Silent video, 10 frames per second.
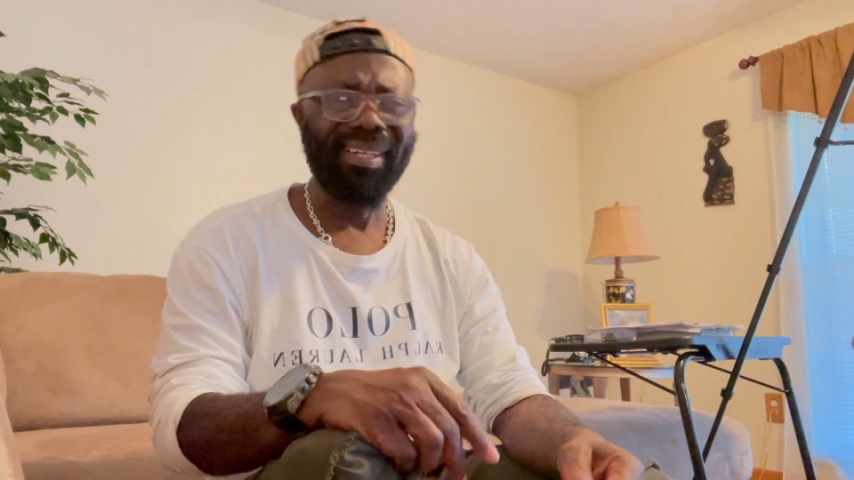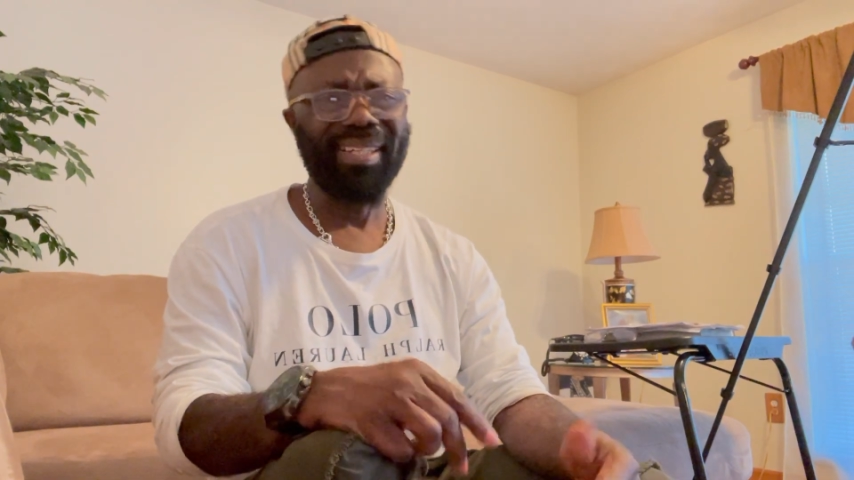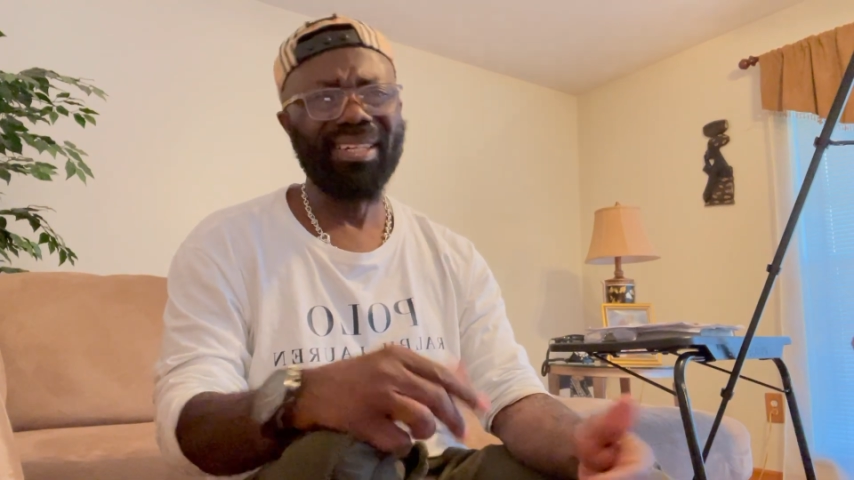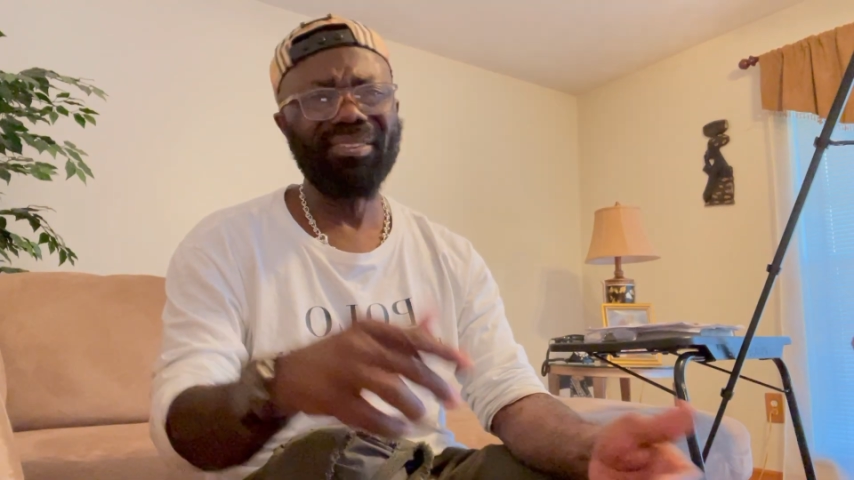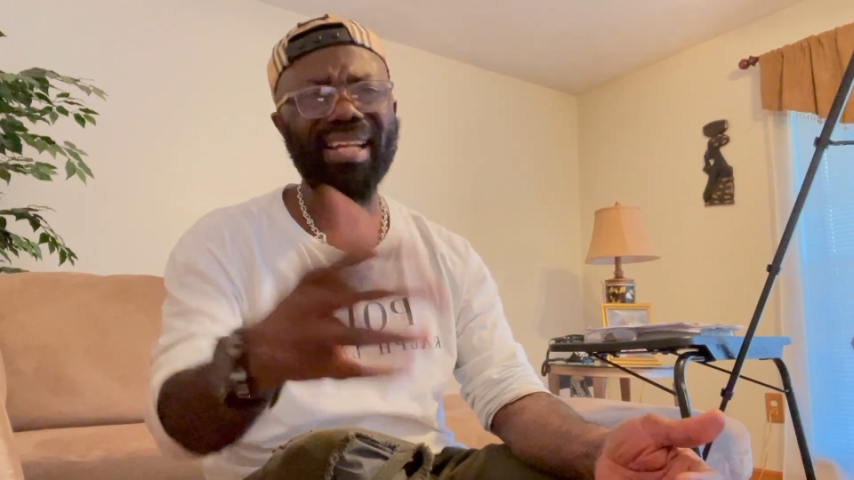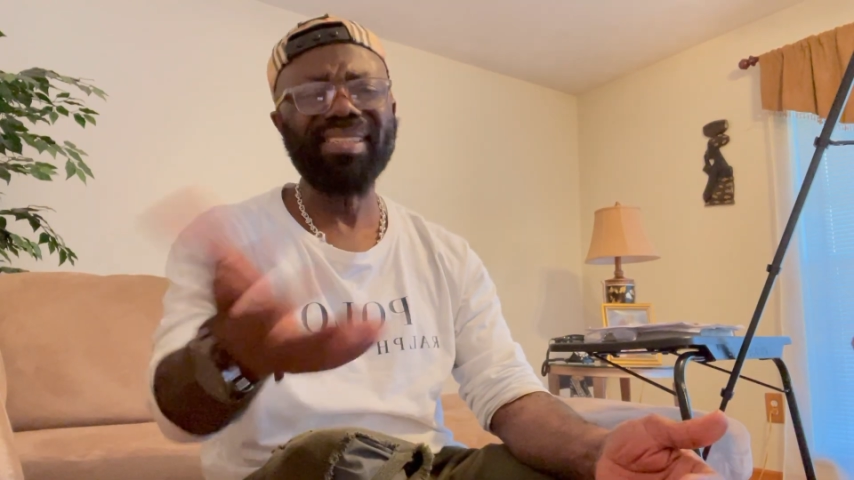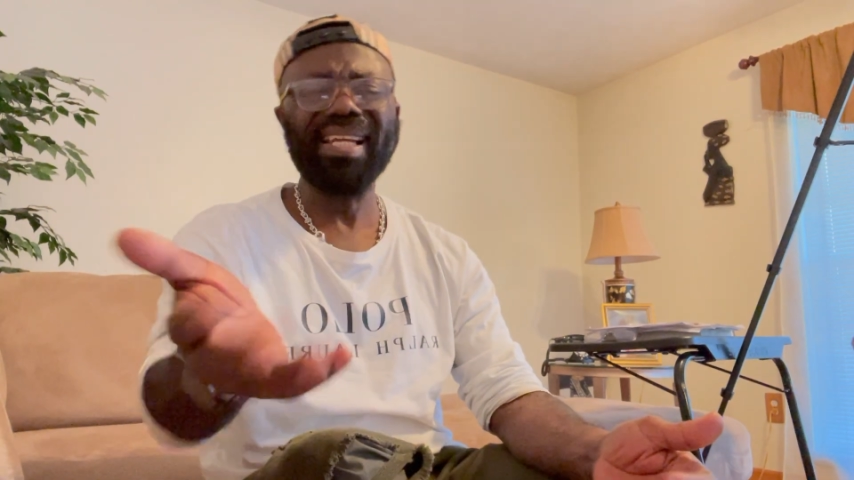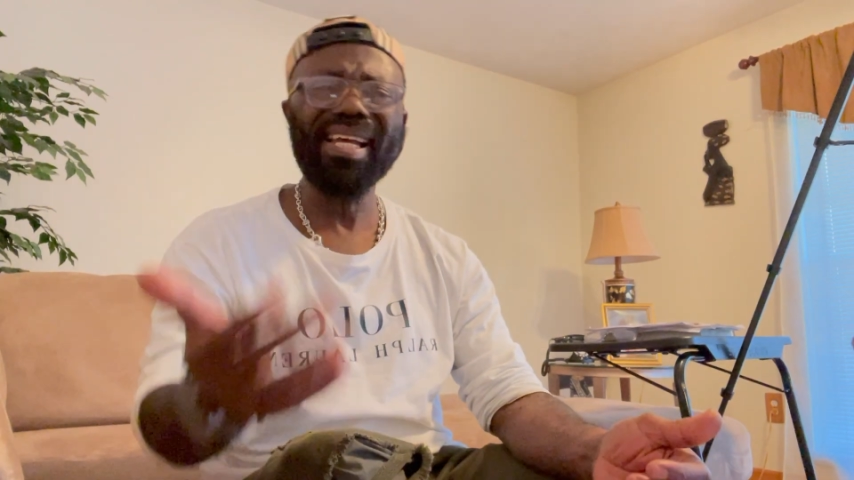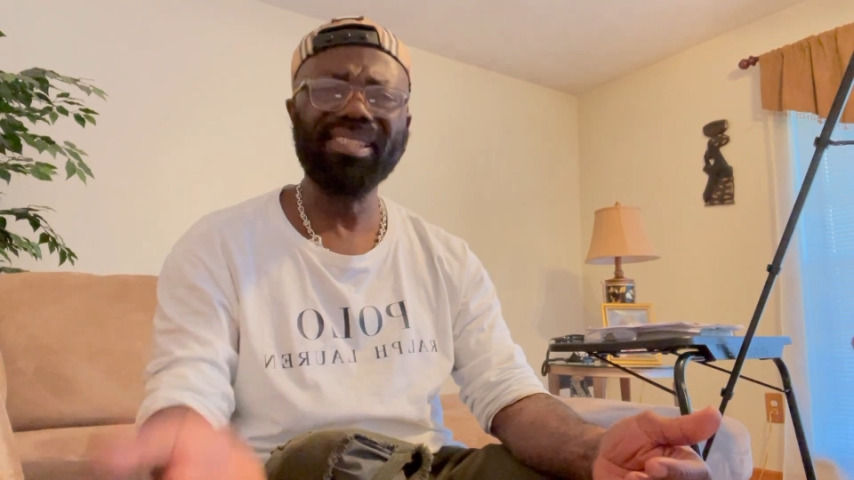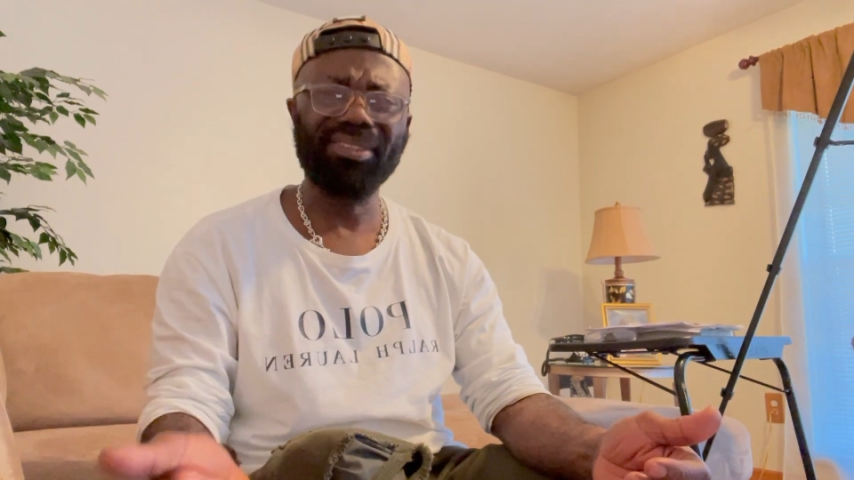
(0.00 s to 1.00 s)
Now that
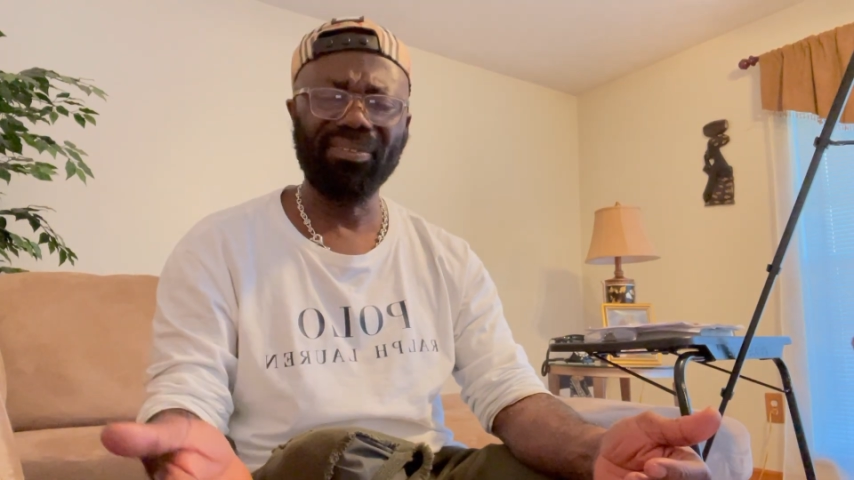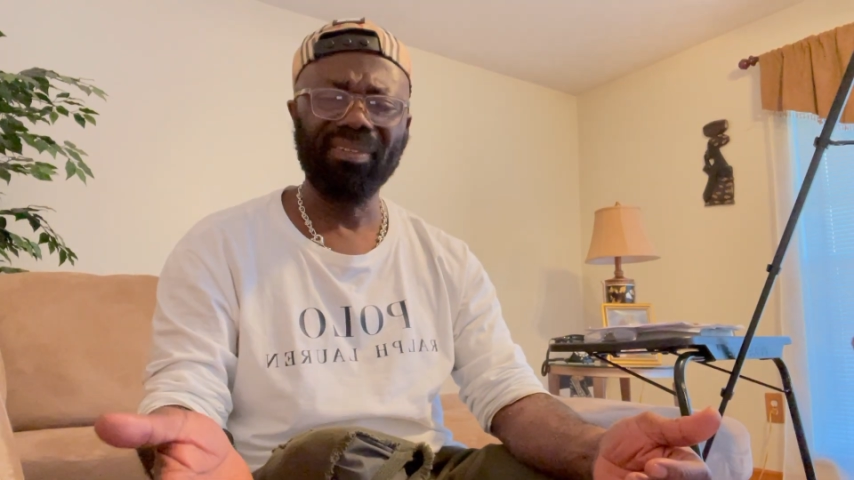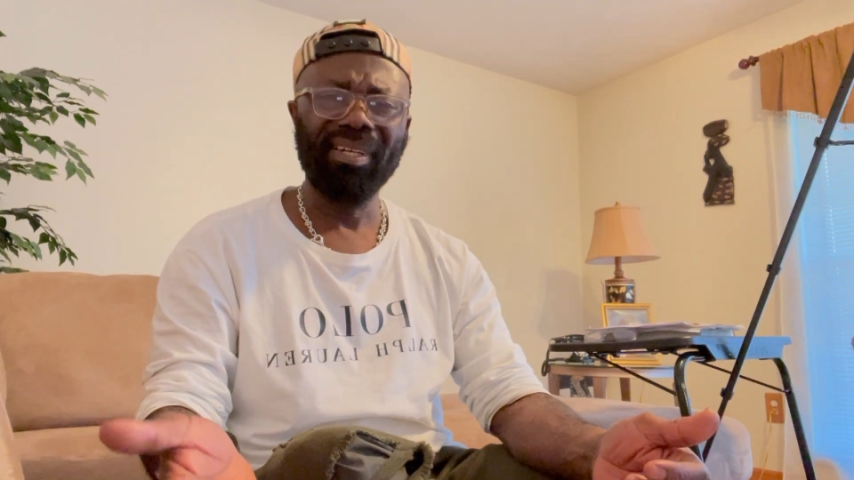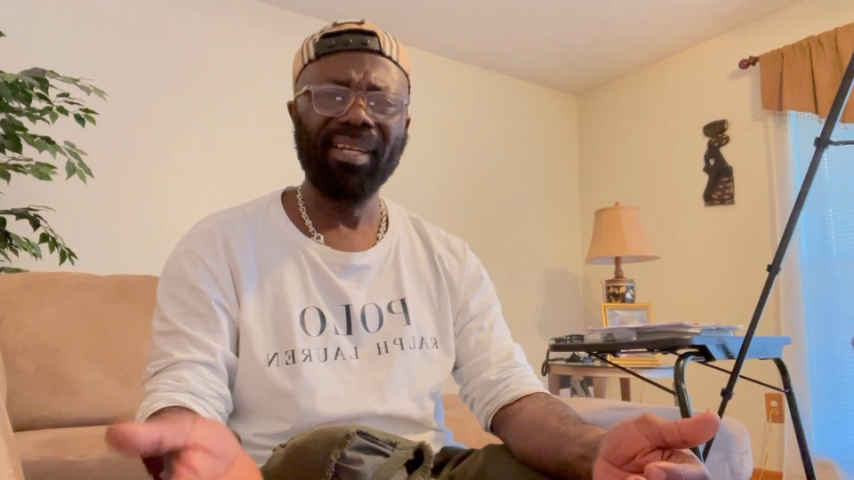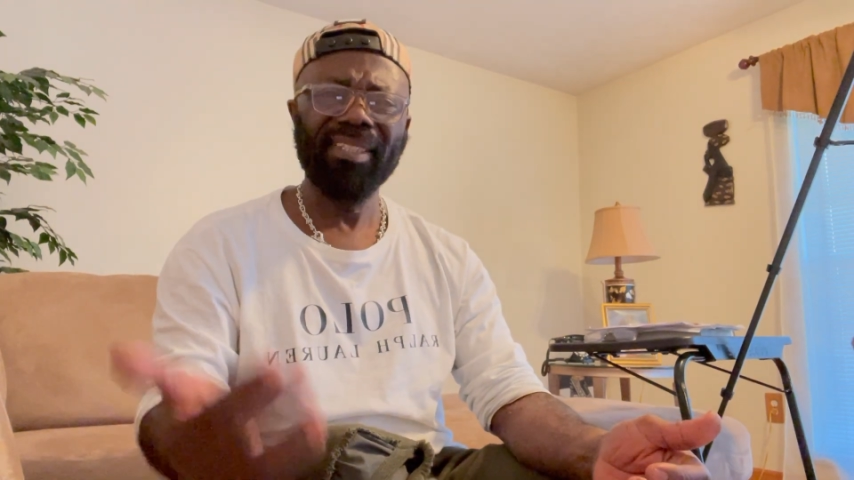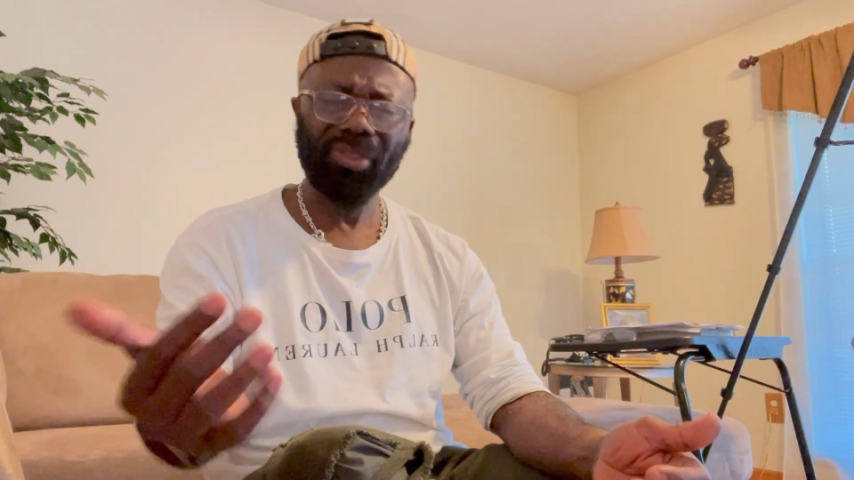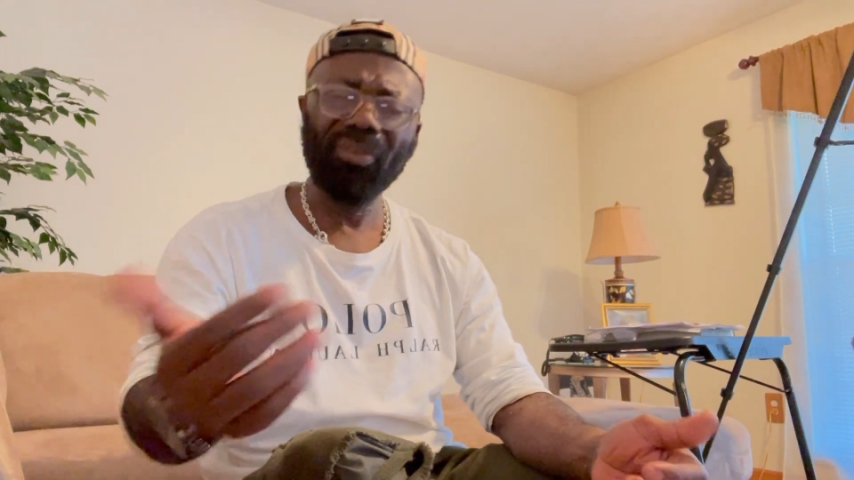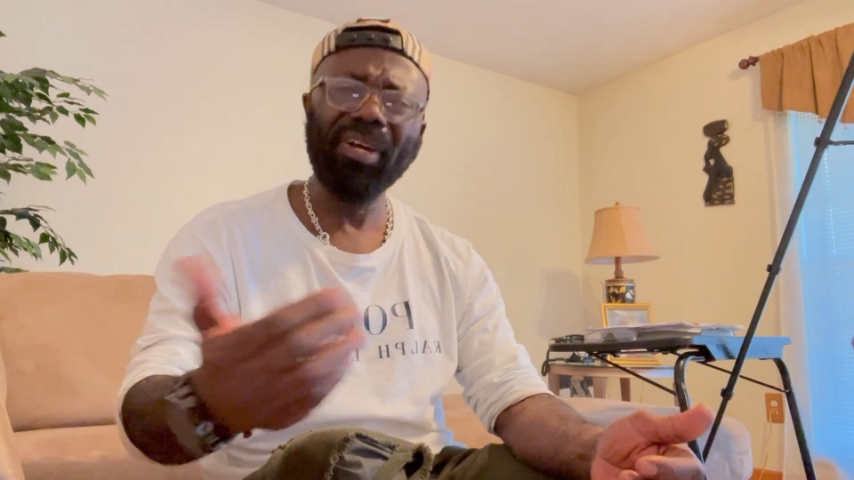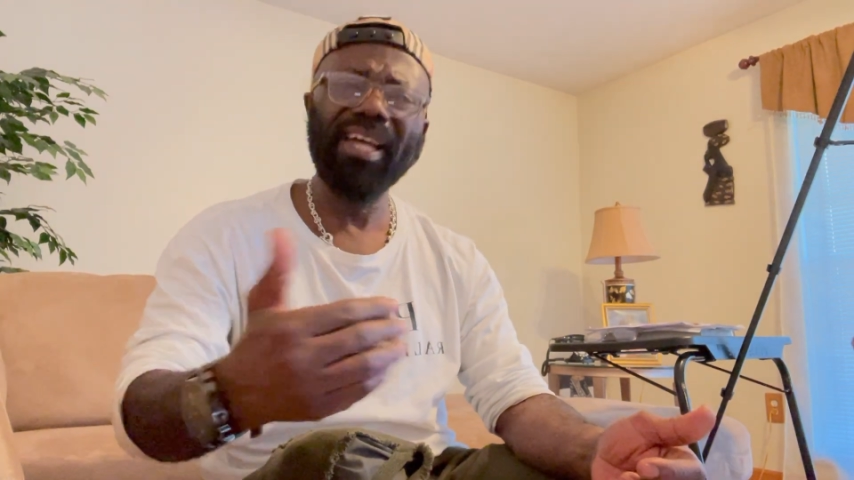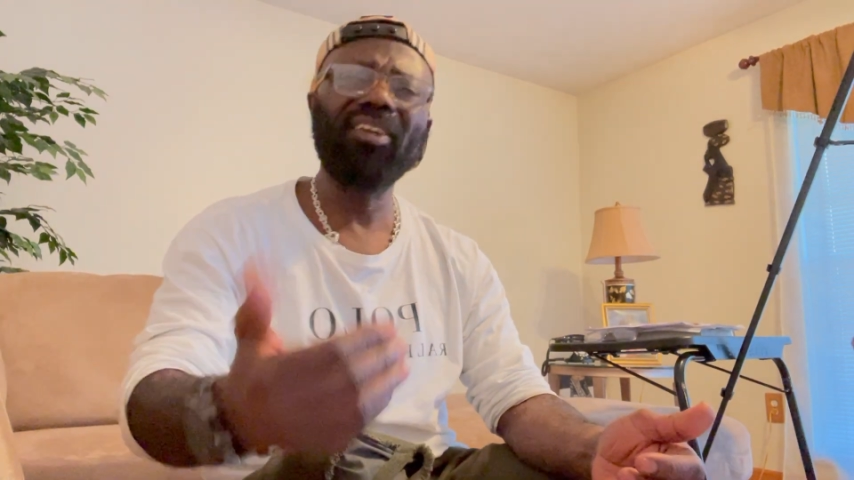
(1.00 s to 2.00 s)
tells you.
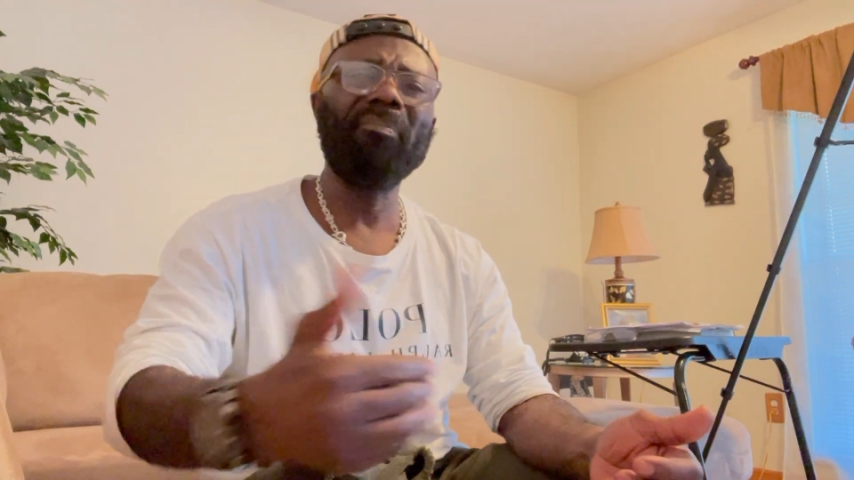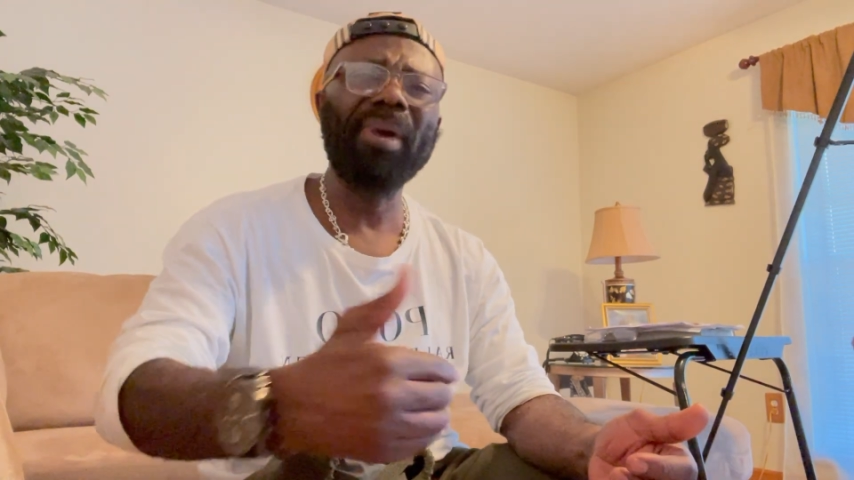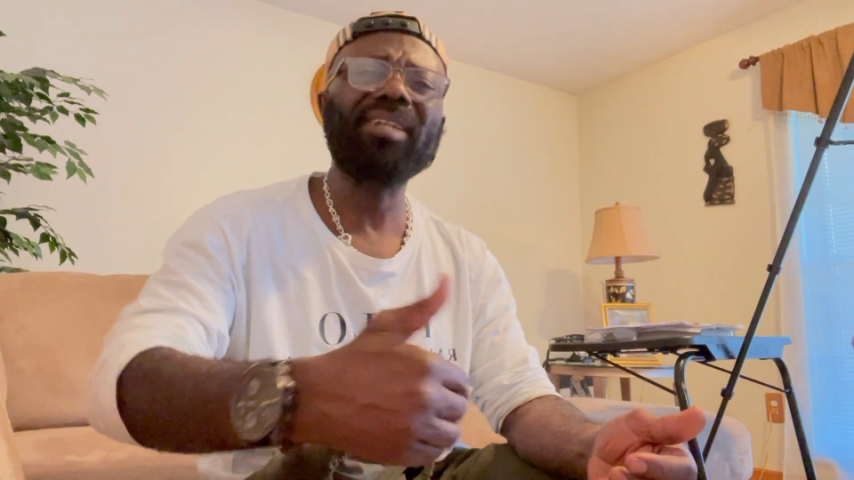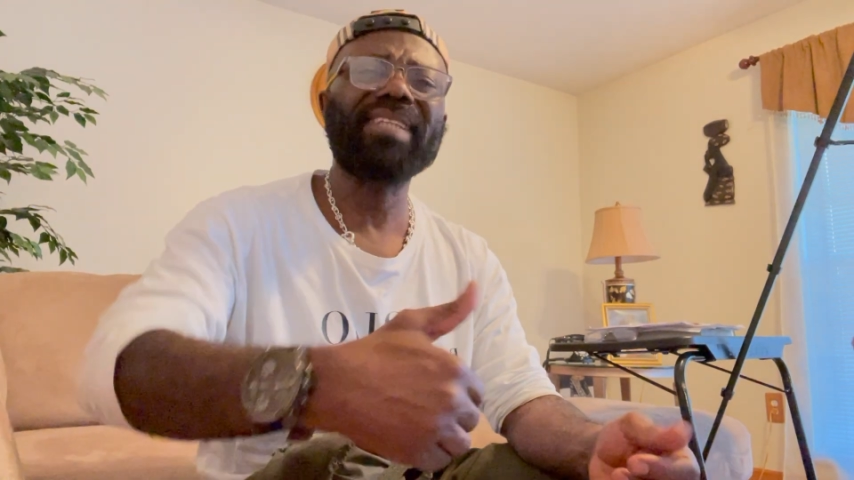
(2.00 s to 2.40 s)
So Elon Musk